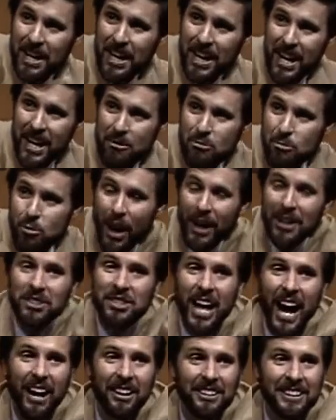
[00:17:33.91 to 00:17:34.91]
he runs
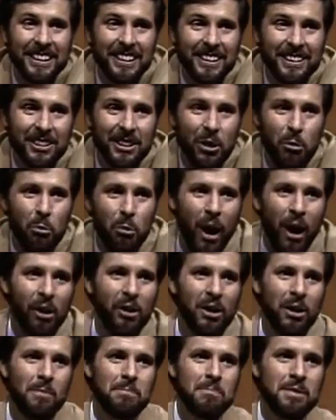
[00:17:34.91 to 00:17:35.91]
out to
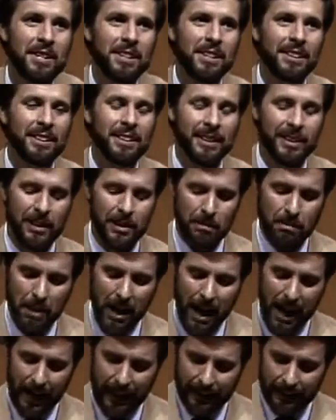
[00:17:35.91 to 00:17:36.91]
welcome him
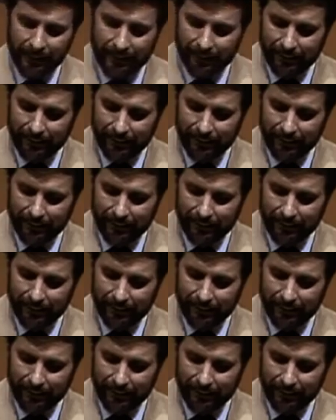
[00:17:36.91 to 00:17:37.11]
back.